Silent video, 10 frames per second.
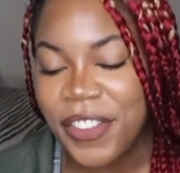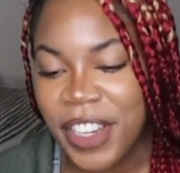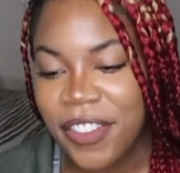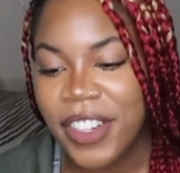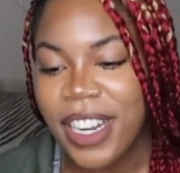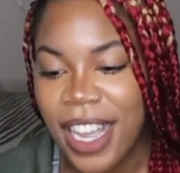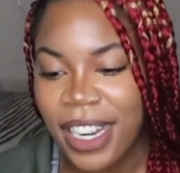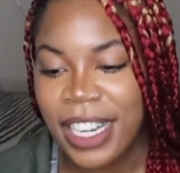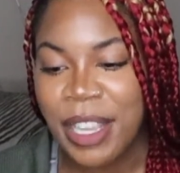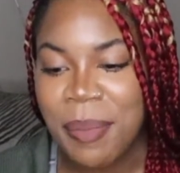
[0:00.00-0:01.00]
Favorite
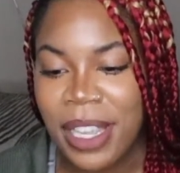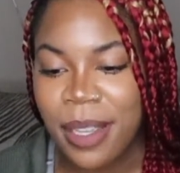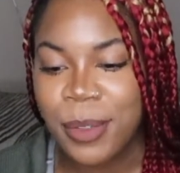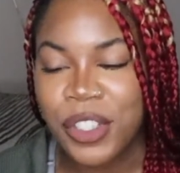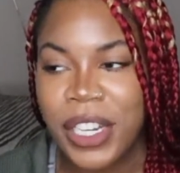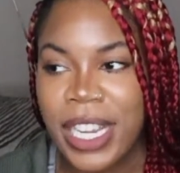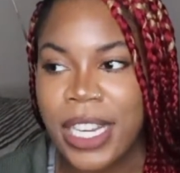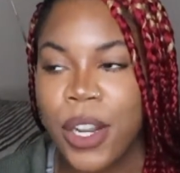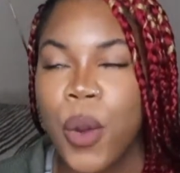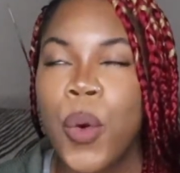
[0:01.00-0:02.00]
holiday makeup
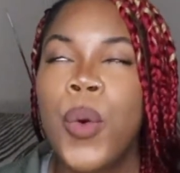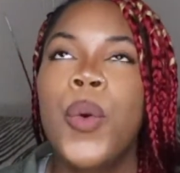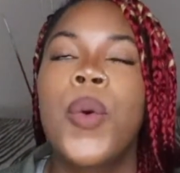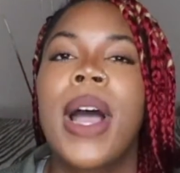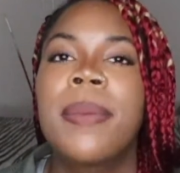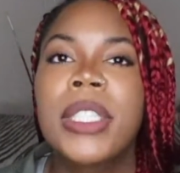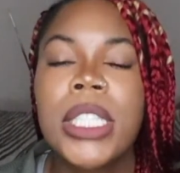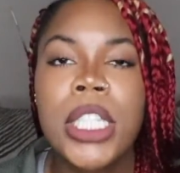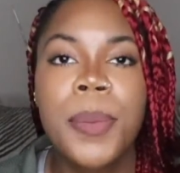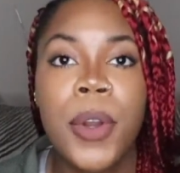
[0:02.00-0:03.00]
trend. Ooh, I'm
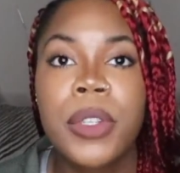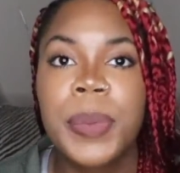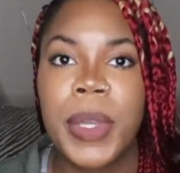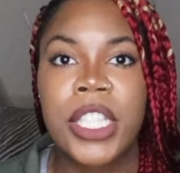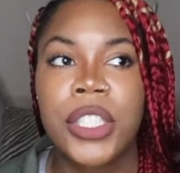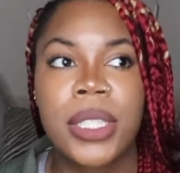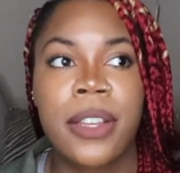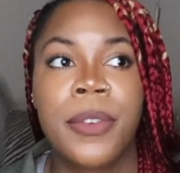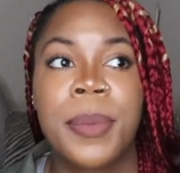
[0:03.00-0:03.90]
just gonna post pictures of